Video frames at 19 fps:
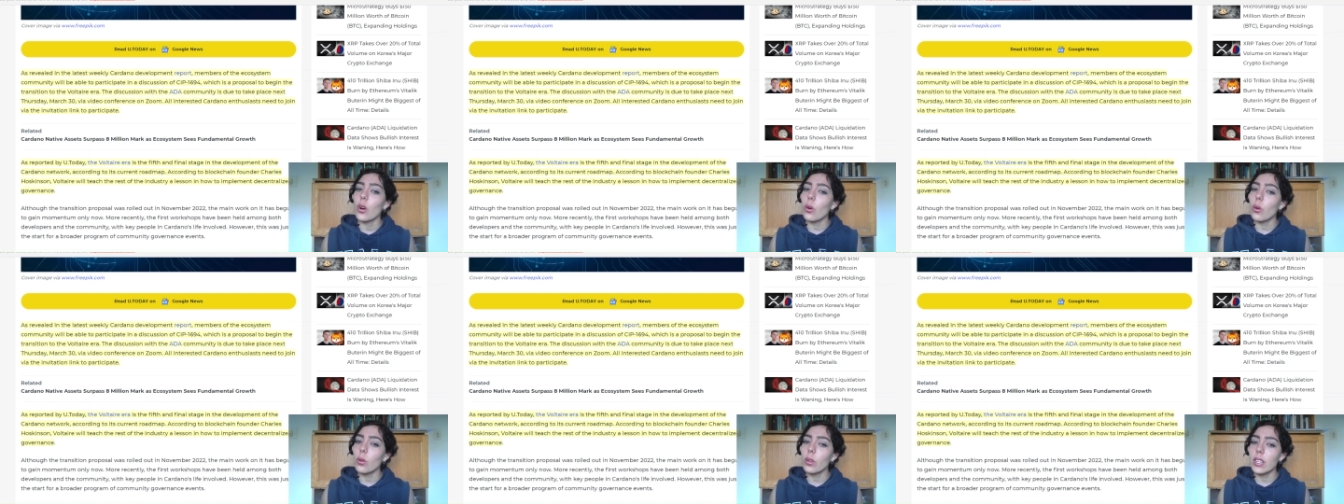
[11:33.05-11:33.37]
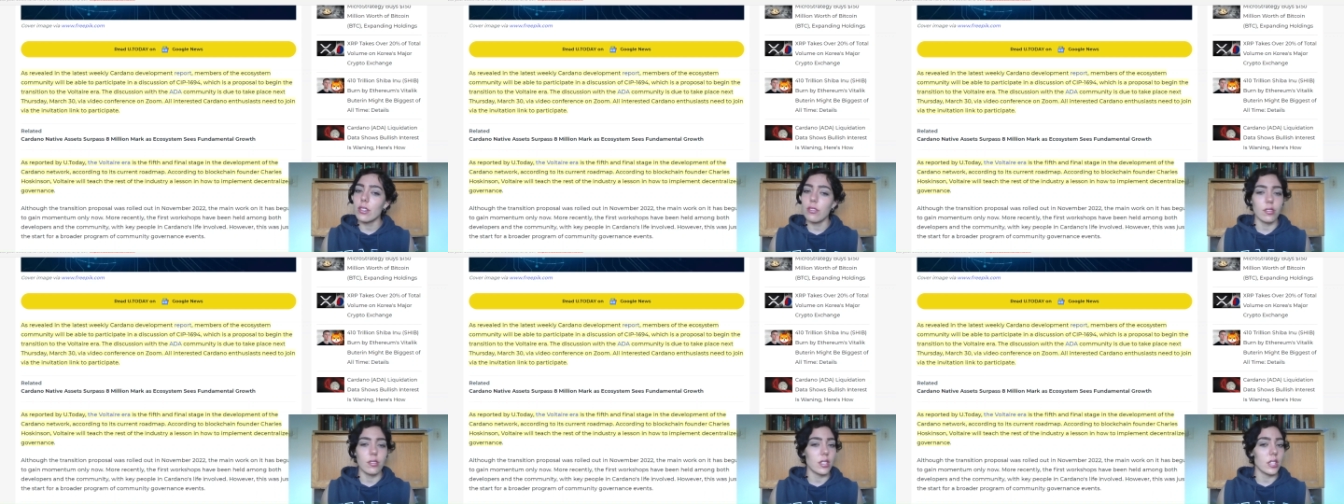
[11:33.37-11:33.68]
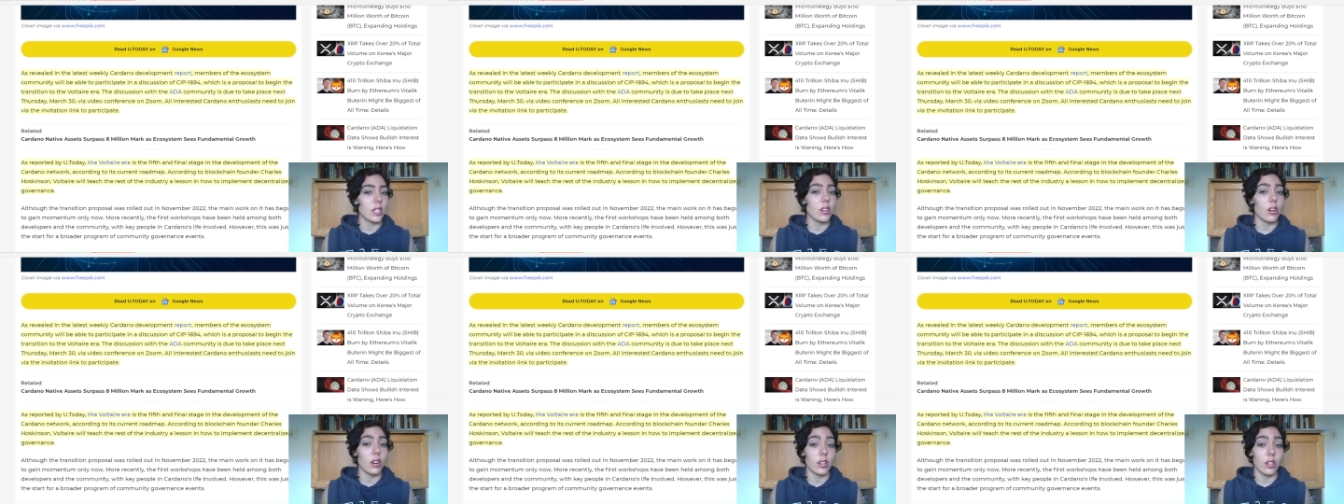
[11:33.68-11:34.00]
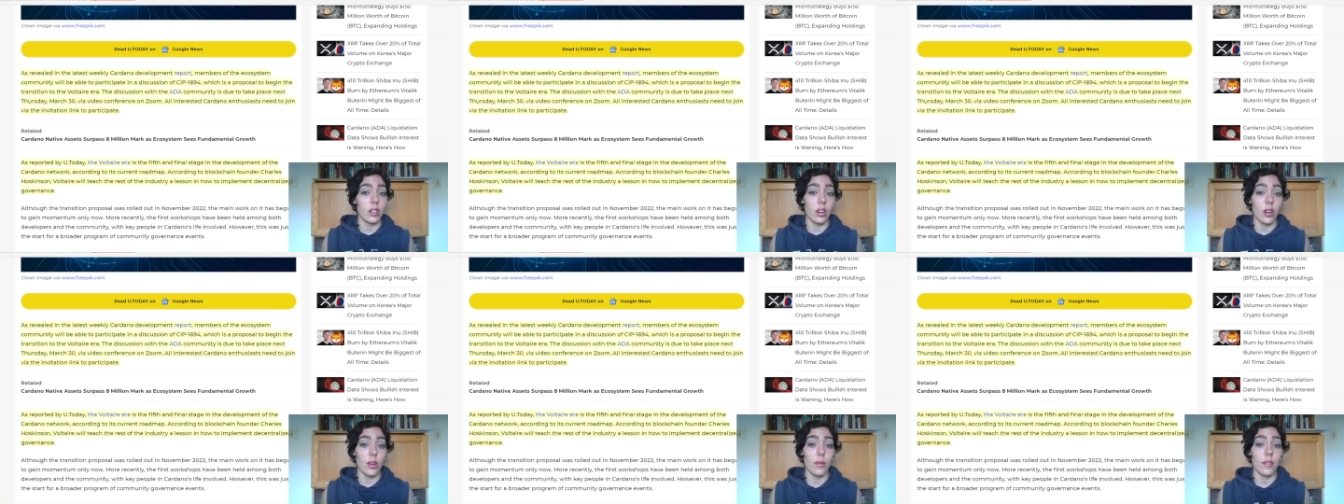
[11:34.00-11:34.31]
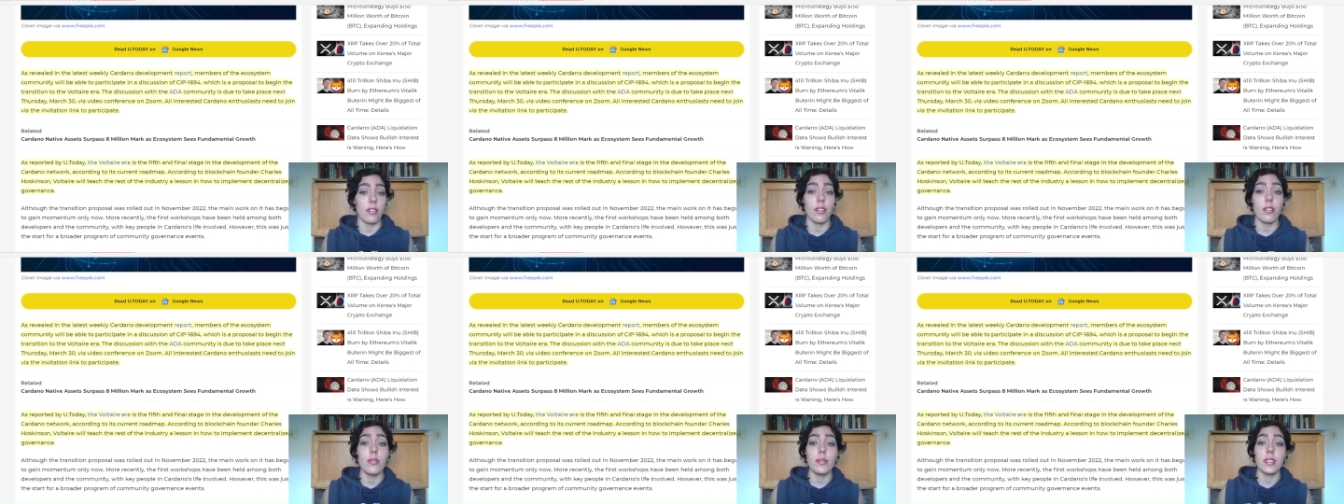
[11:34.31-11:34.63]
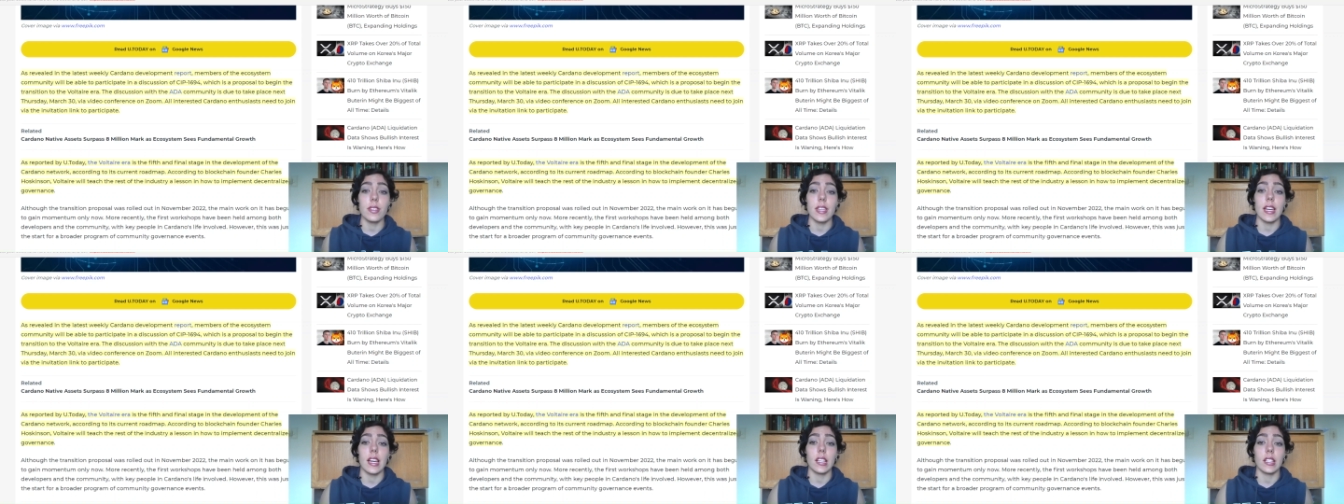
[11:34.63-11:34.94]
All interested Cardano
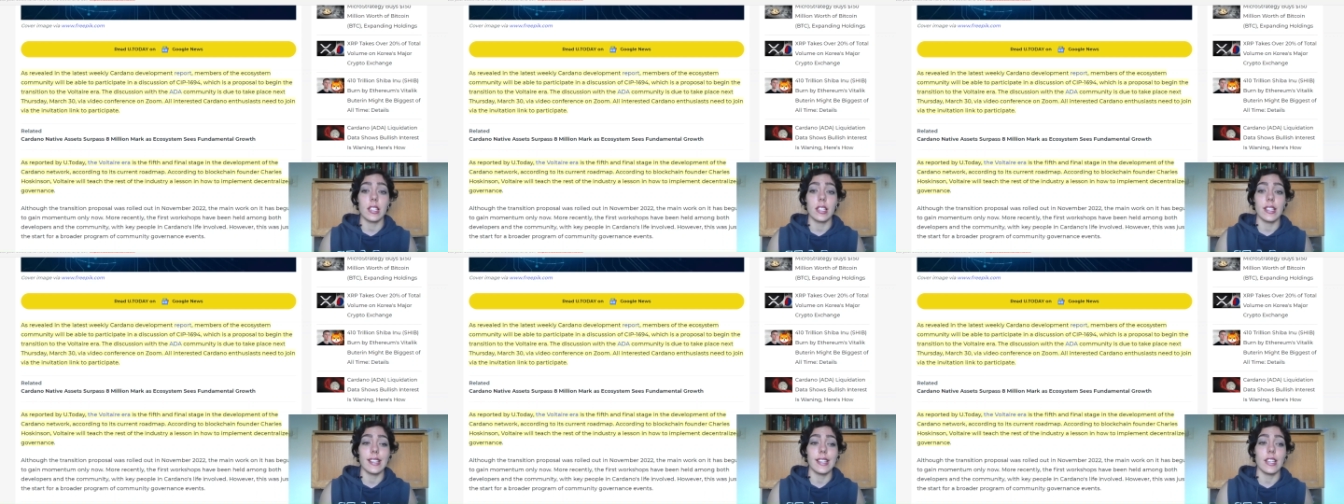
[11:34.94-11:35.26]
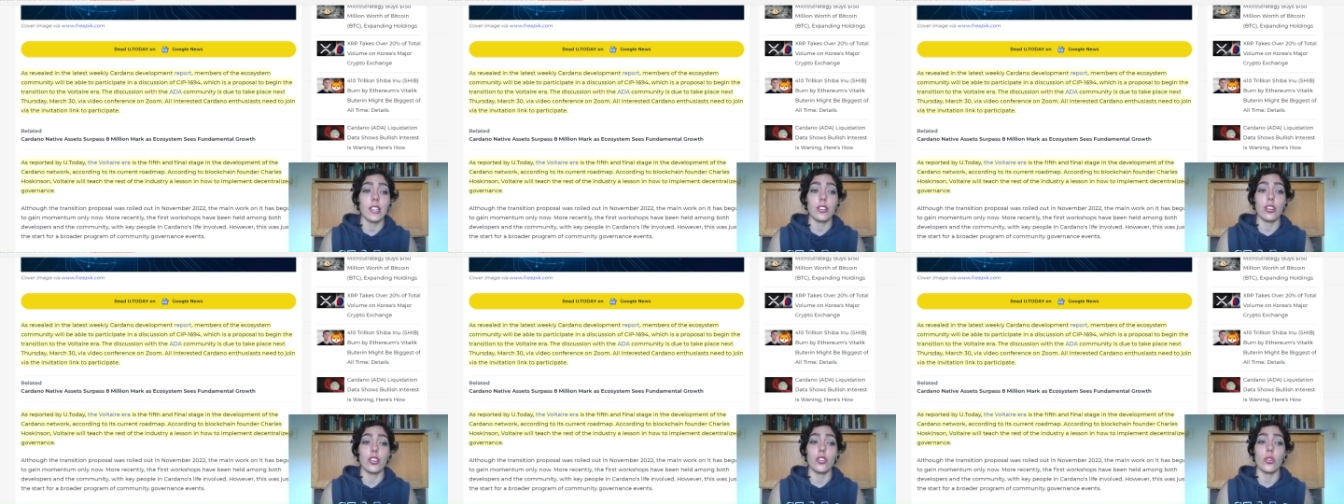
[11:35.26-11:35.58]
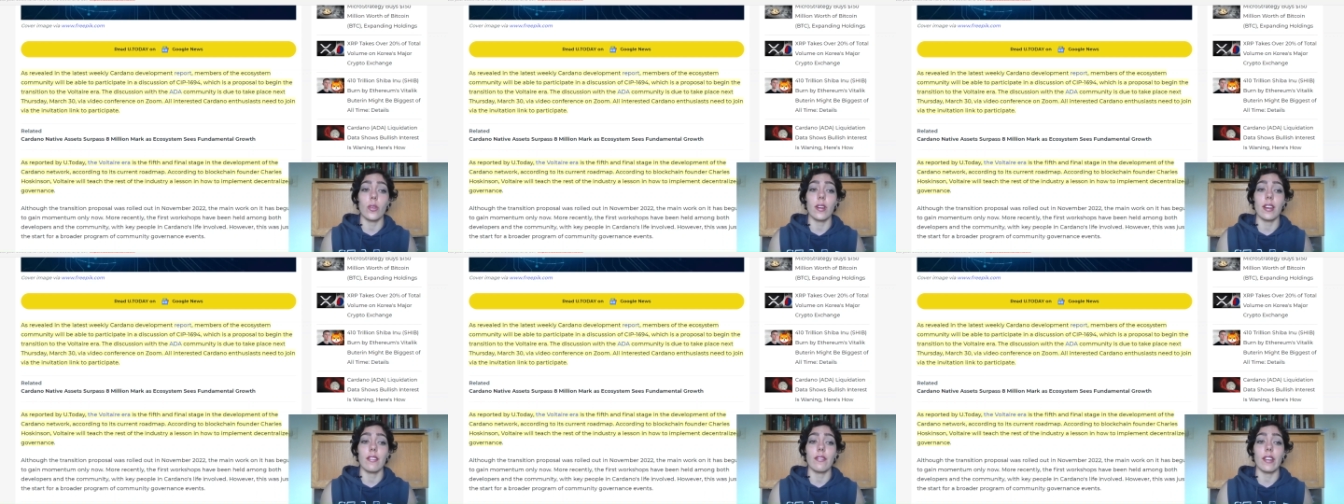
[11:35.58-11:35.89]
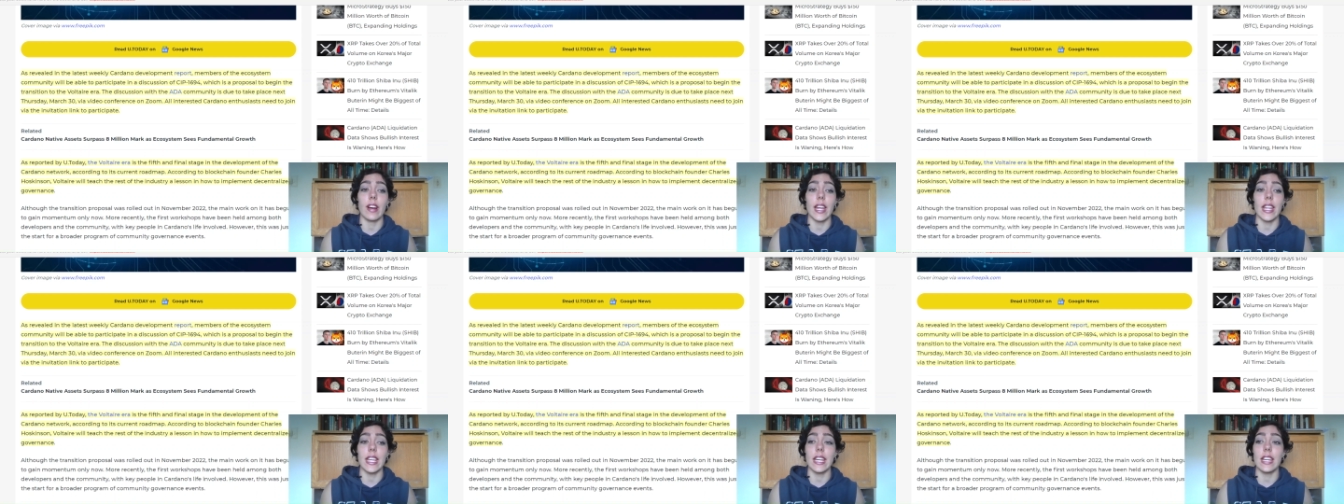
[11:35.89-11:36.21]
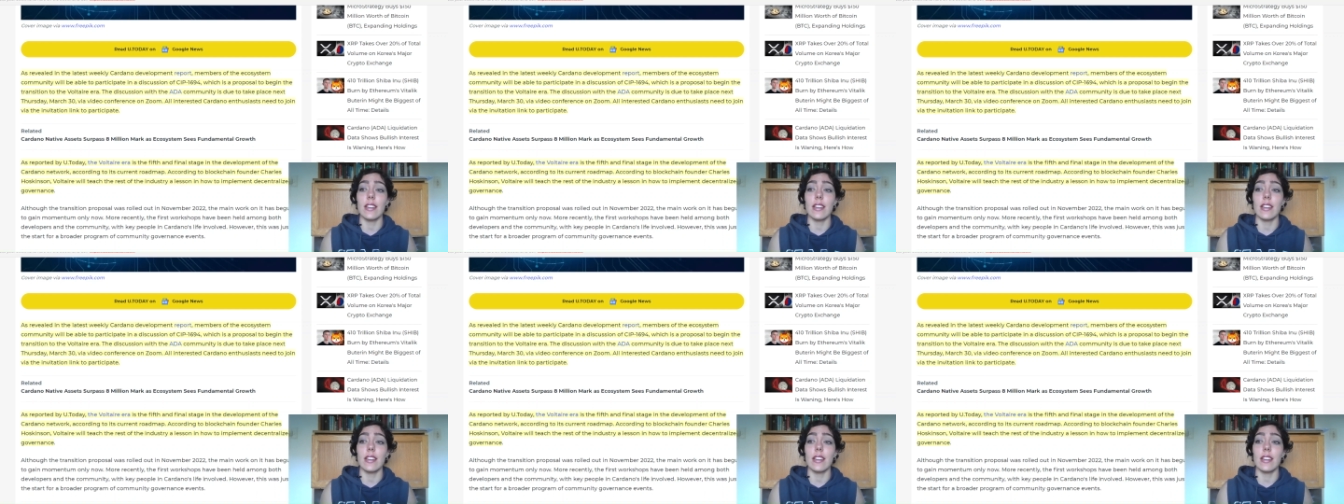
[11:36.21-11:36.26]
enthusiasts need to join via the